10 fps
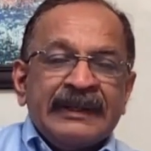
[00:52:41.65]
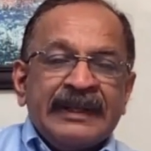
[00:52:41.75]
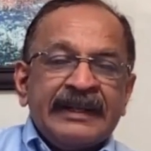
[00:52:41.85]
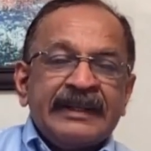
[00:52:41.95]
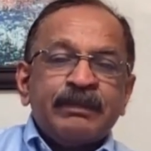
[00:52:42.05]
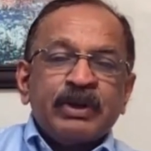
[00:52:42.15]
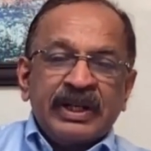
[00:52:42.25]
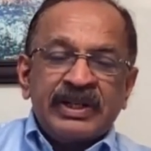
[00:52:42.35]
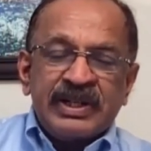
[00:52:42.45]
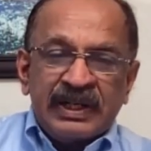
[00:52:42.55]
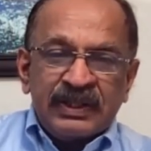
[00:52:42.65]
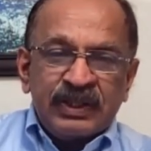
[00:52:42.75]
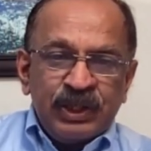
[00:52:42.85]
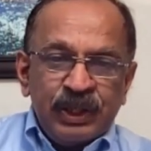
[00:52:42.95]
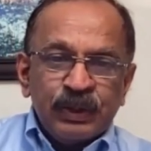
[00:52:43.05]
There, the potential is
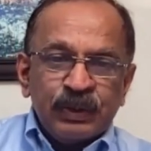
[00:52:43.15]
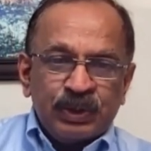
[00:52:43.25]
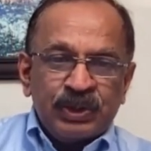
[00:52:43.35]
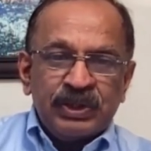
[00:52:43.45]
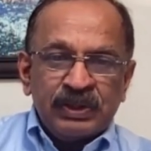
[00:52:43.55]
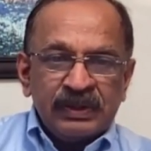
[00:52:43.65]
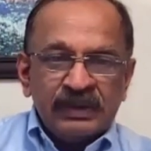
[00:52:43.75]
huge,